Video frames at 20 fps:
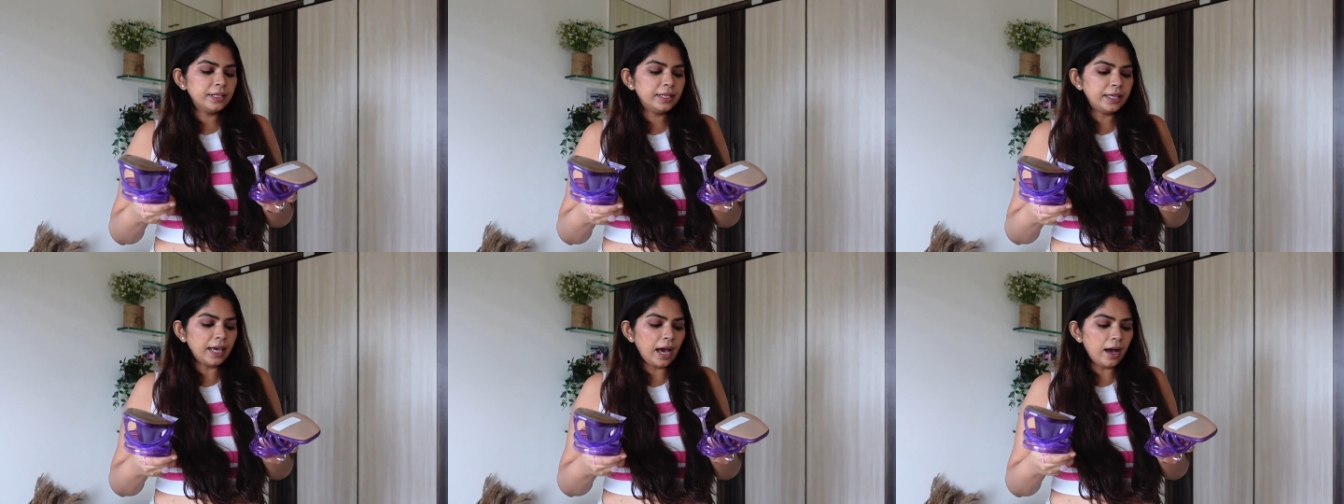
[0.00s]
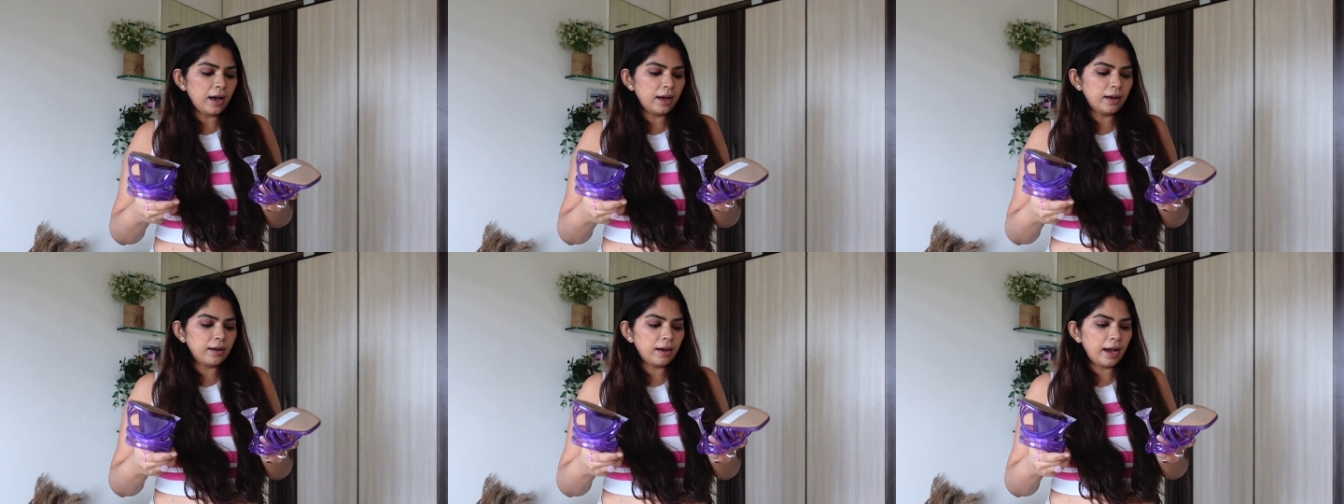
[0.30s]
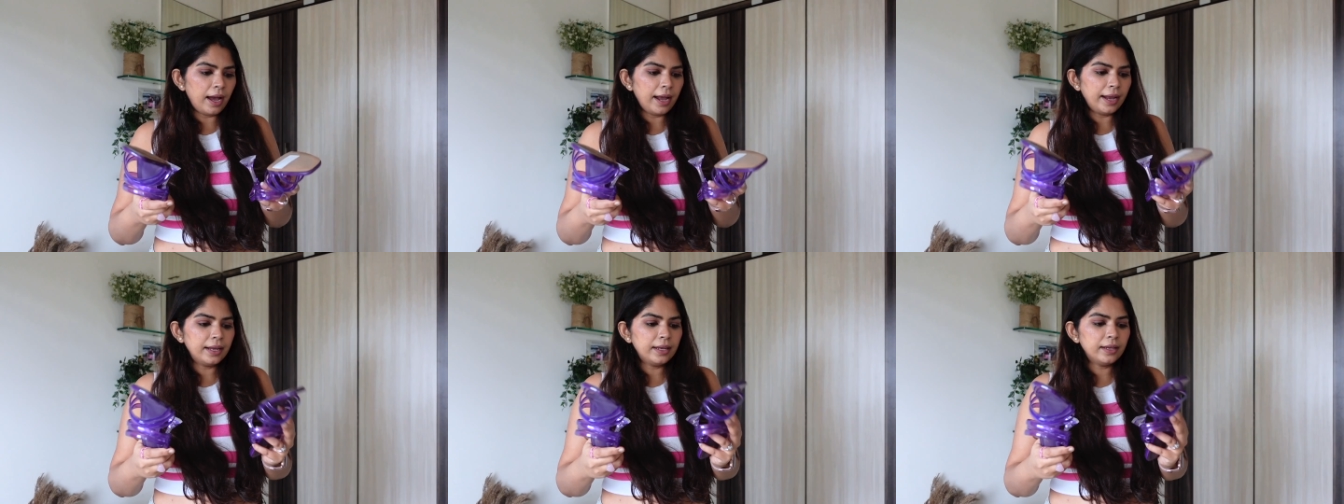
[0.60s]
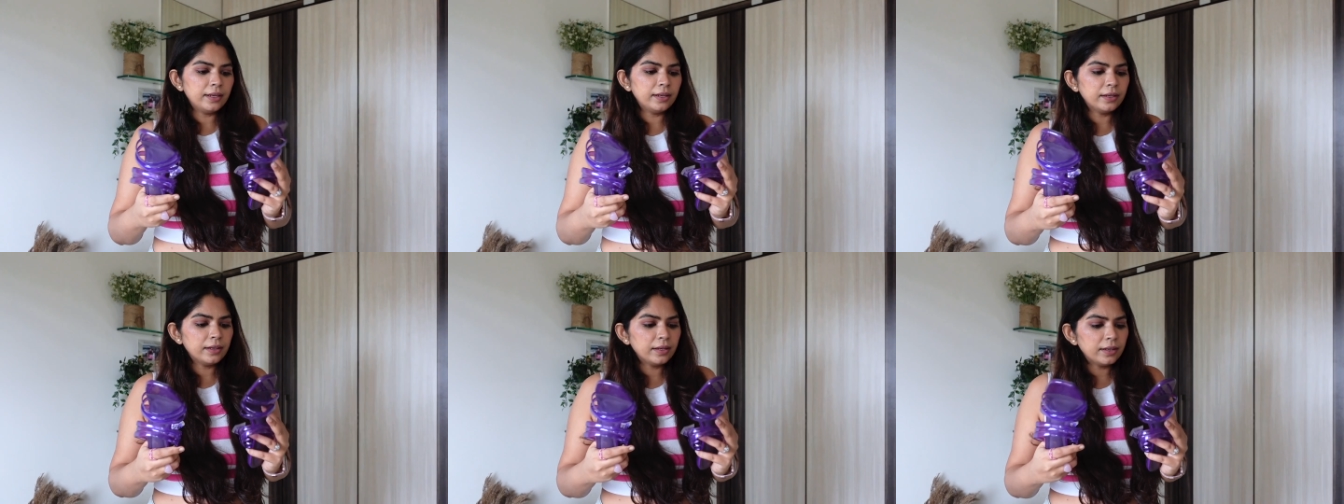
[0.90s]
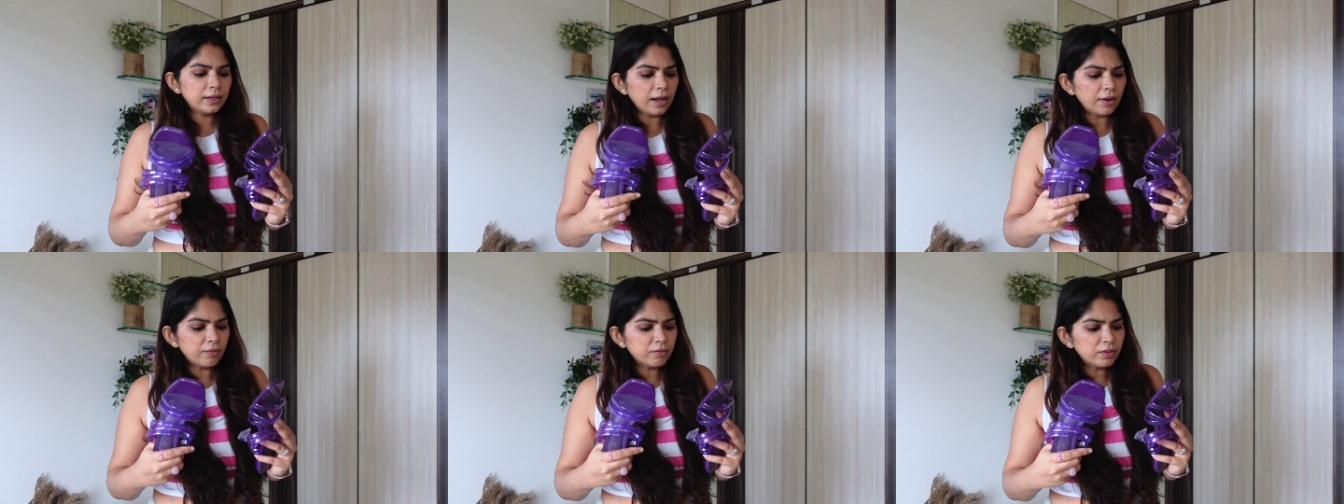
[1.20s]
yeah, I
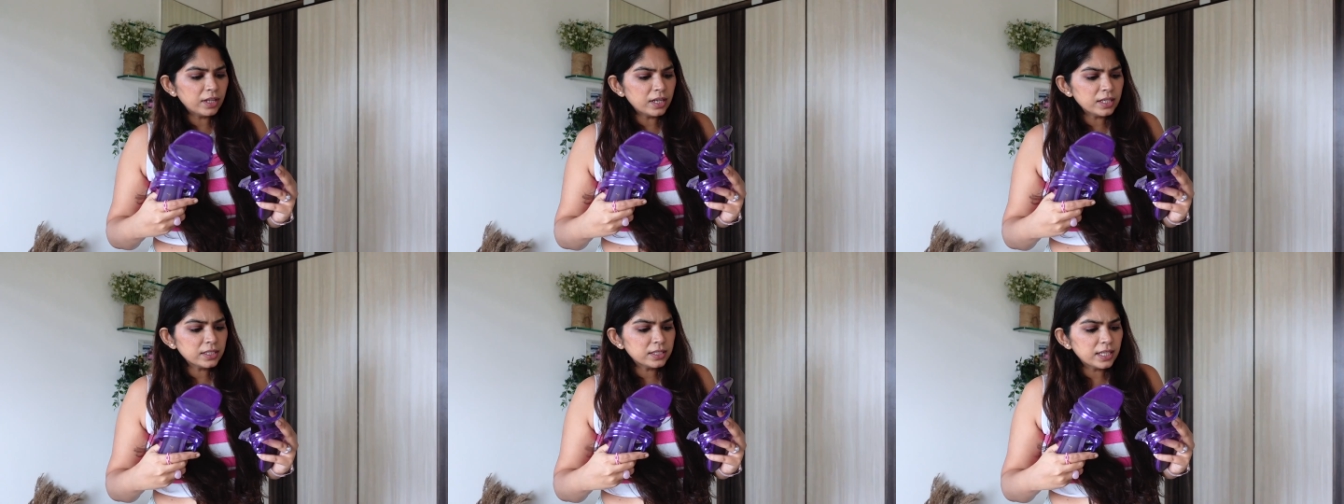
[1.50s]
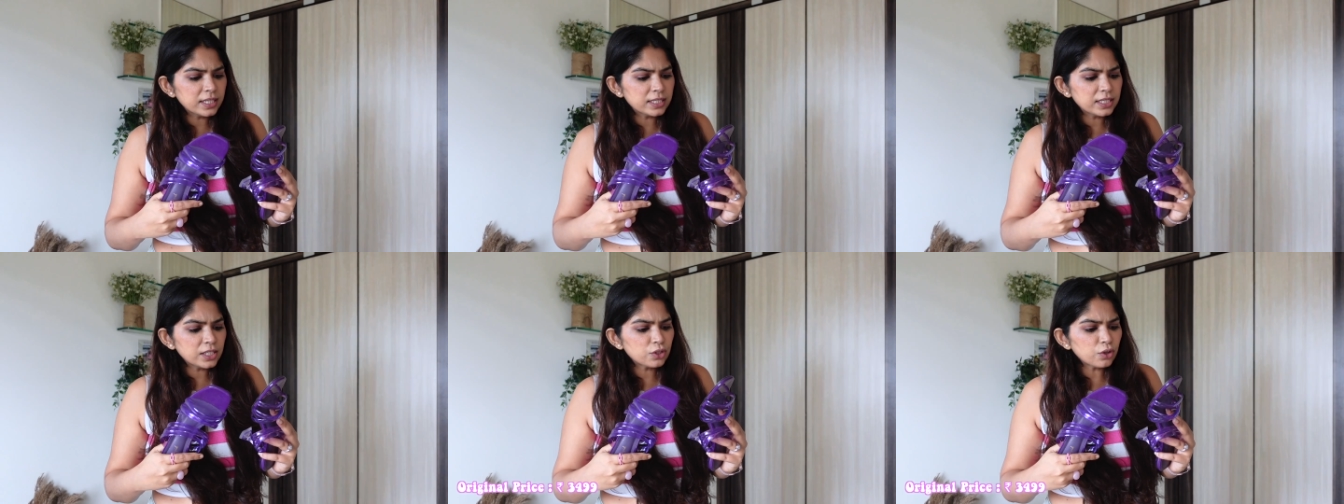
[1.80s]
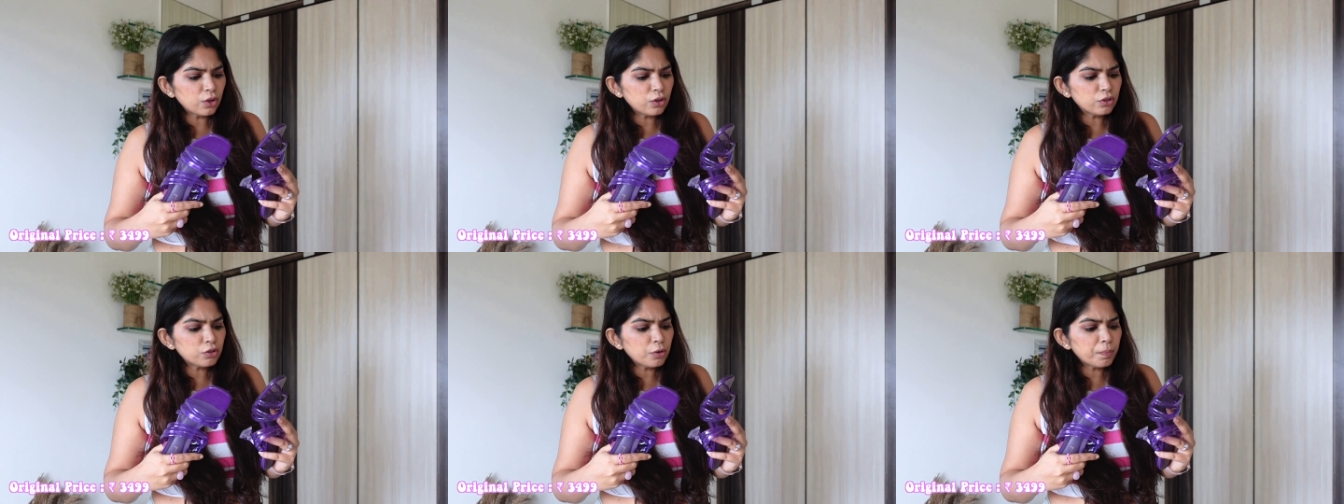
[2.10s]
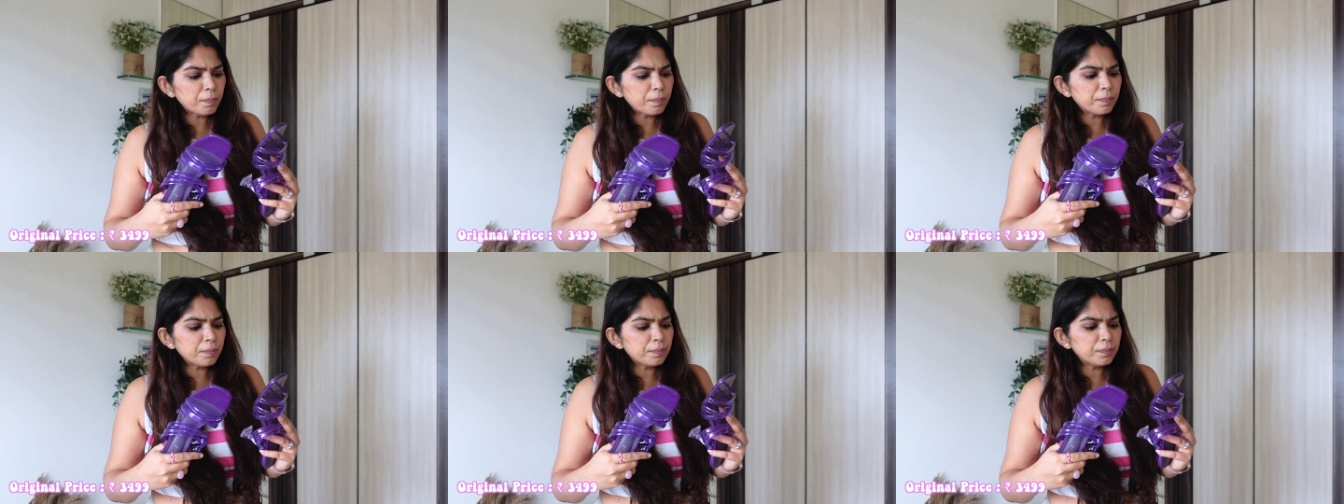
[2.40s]
love this. This is also,